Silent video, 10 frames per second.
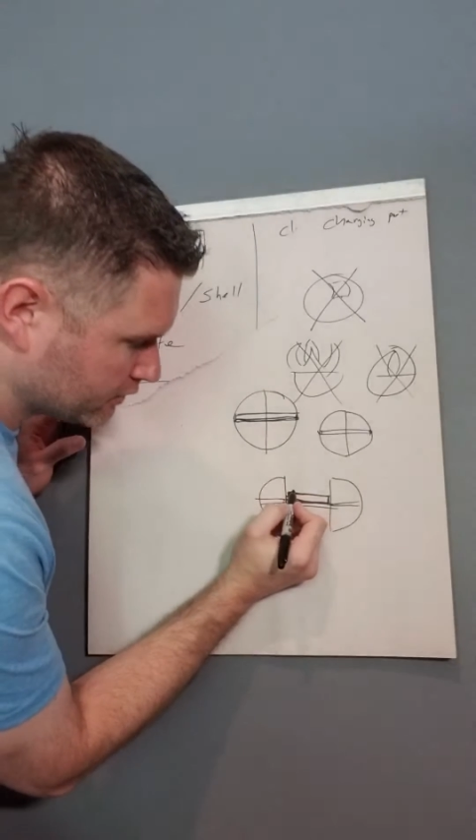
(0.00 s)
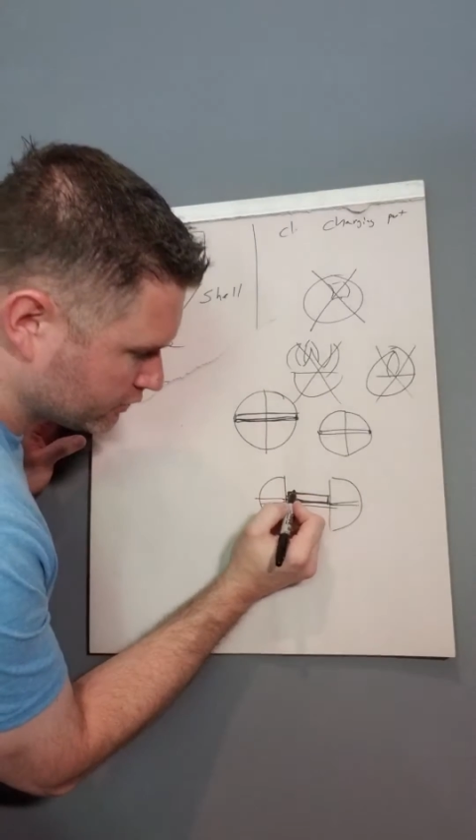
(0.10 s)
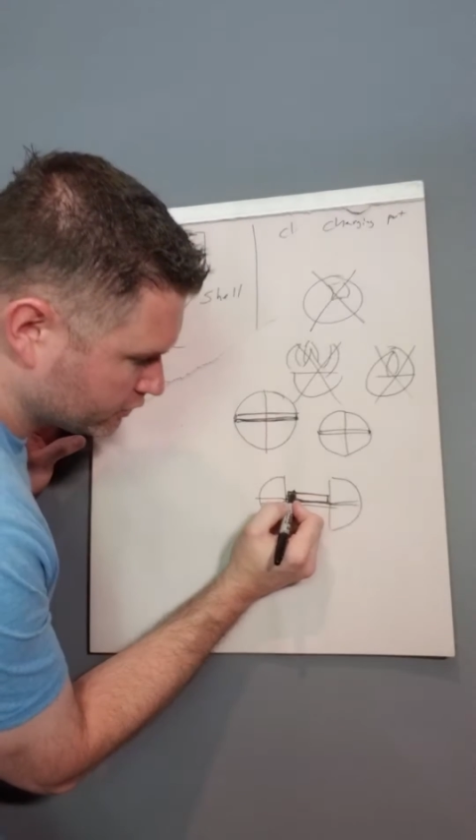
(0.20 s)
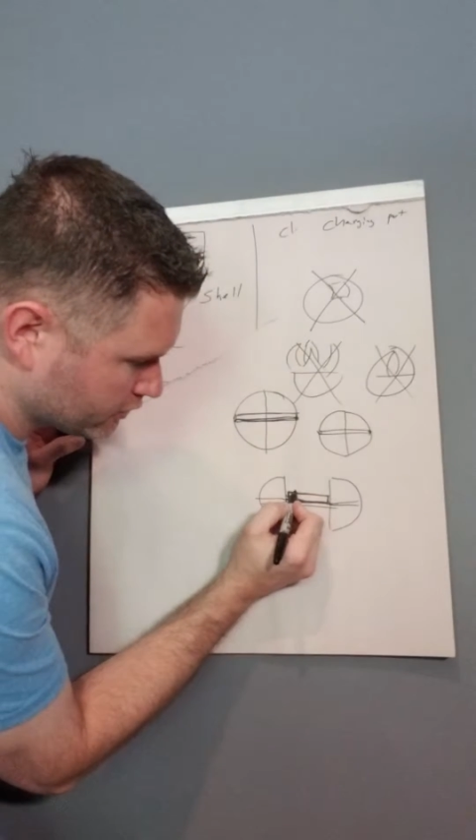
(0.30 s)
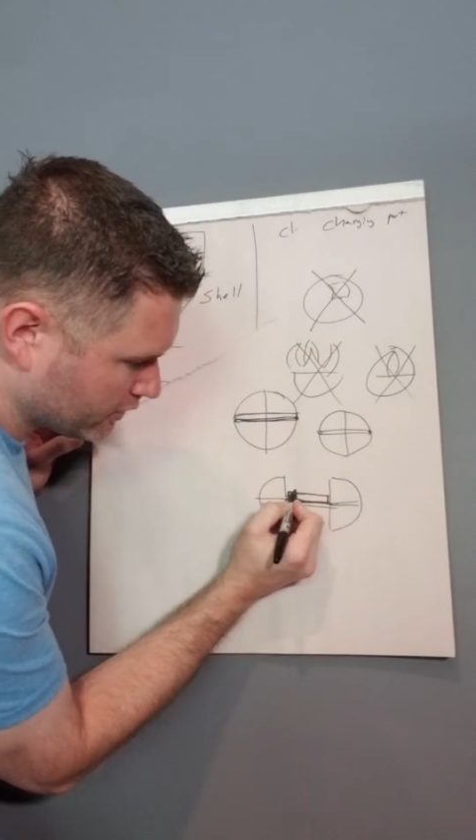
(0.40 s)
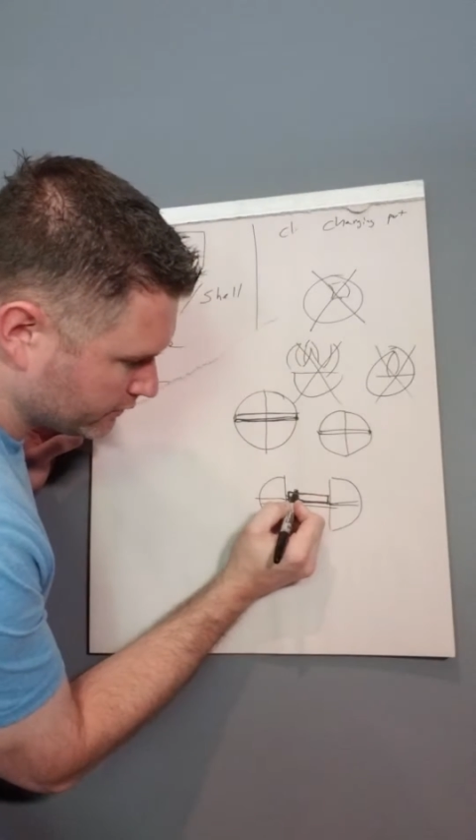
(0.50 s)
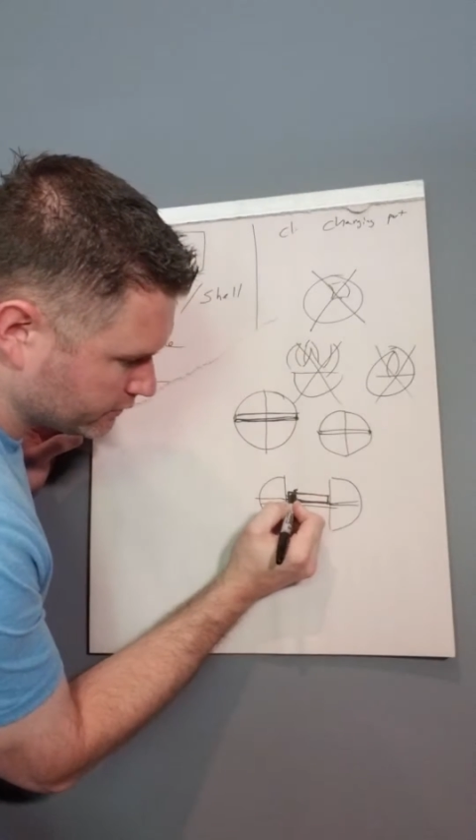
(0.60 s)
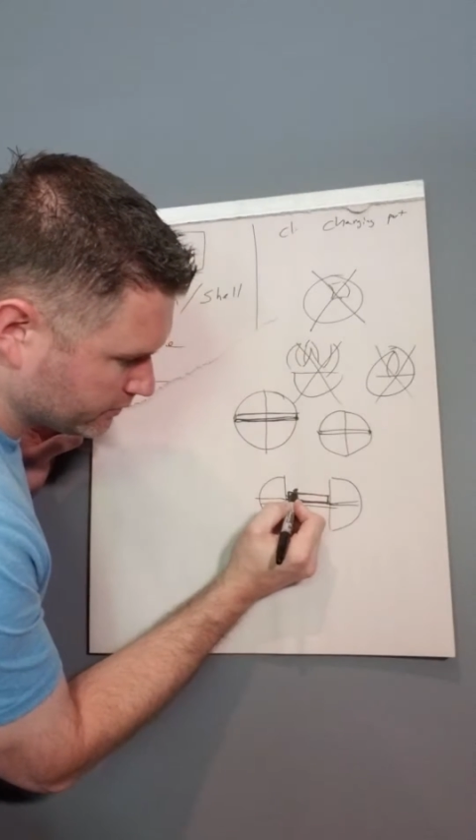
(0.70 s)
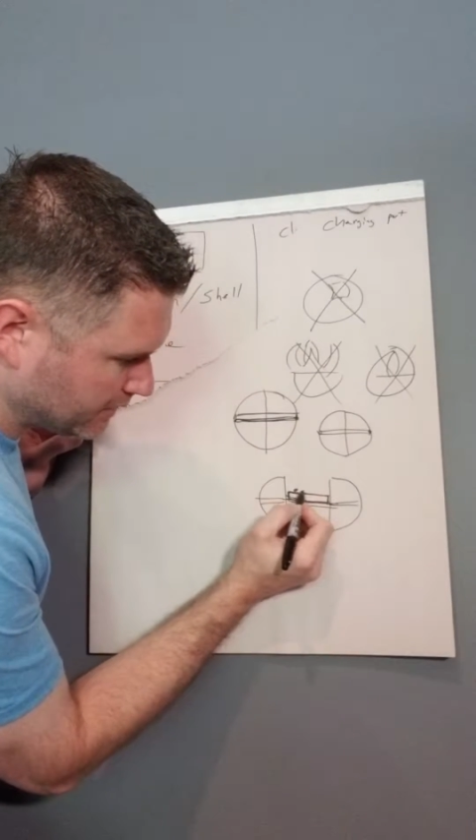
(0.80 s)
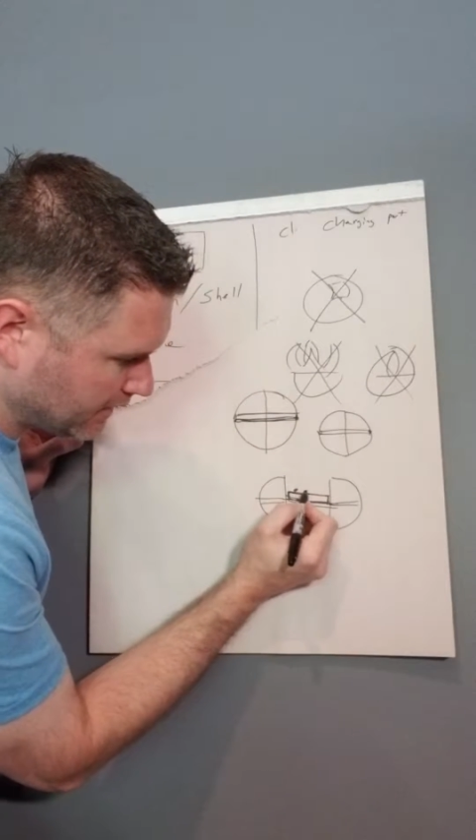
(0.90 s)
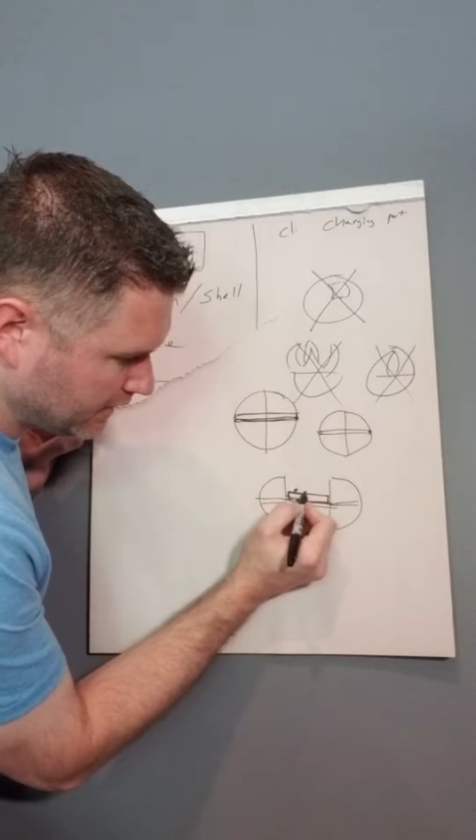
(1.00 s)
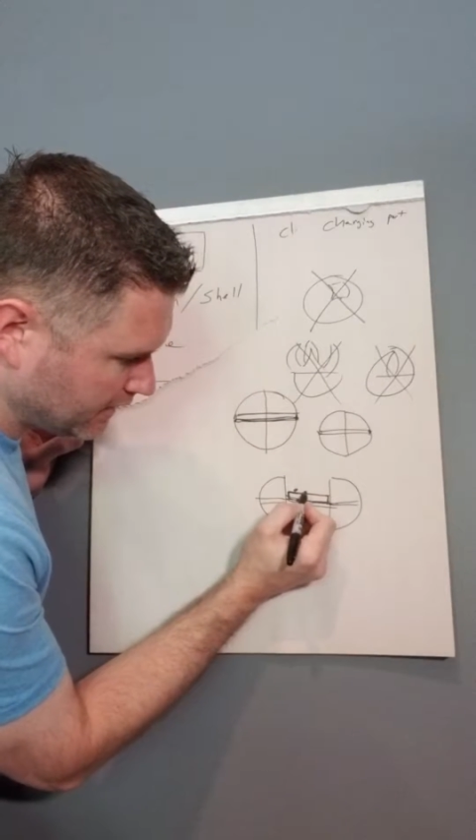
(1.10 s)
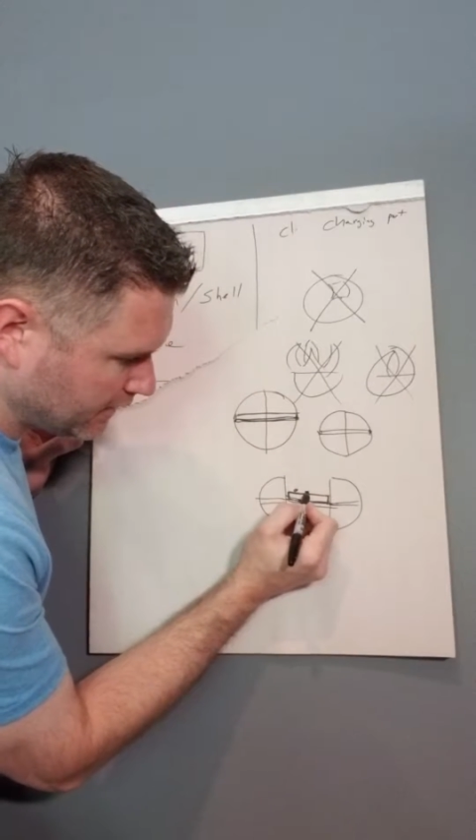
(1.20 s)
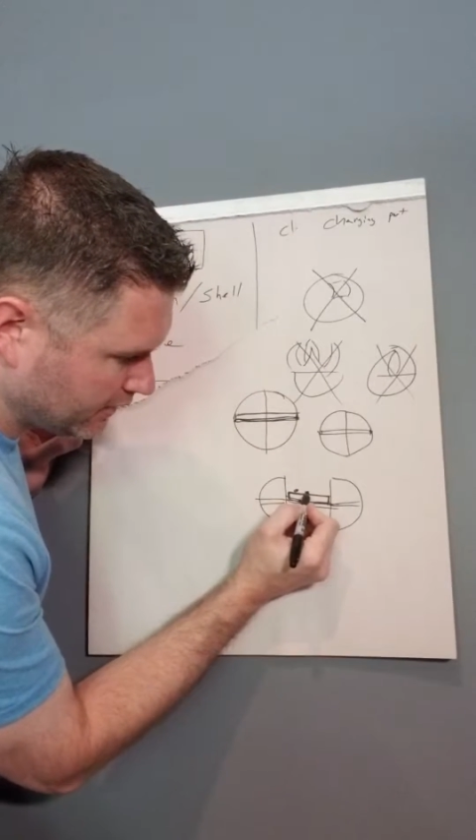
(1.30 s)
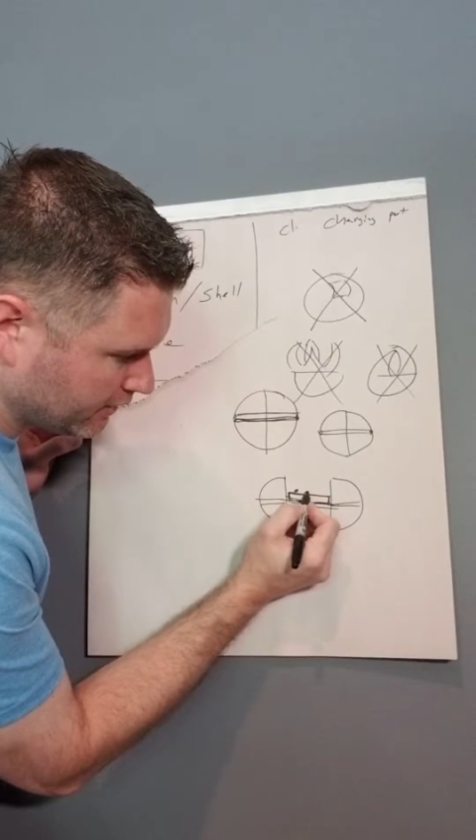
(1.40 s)
Drones would be
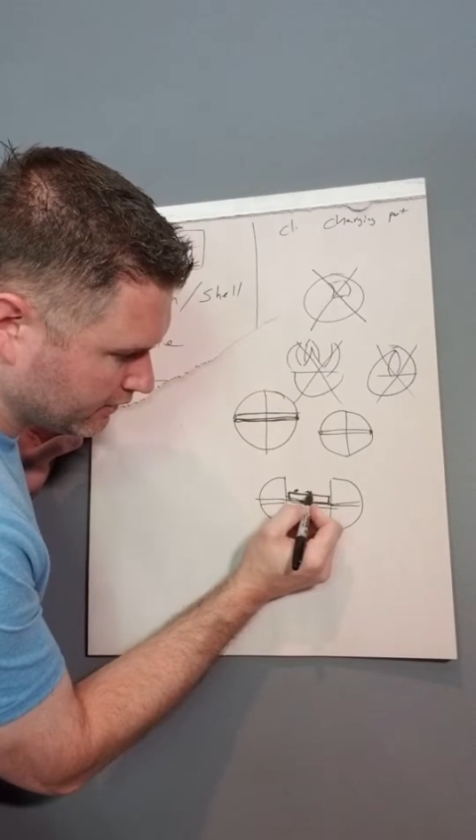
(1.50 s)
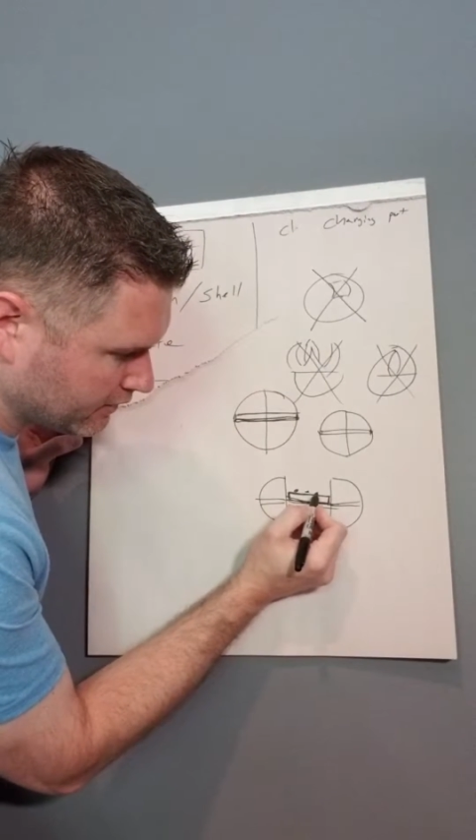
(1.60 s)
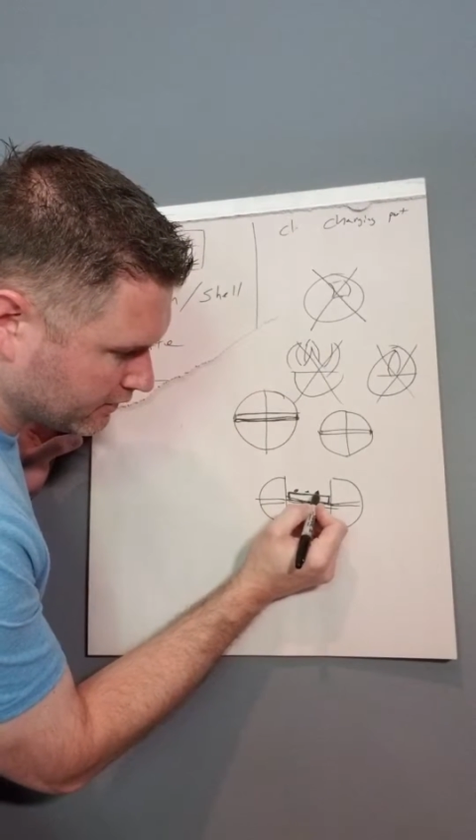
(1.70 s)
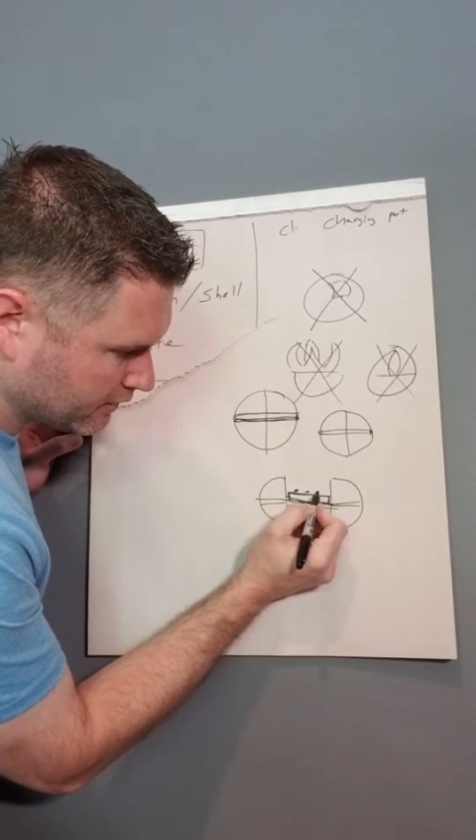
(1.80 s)
here.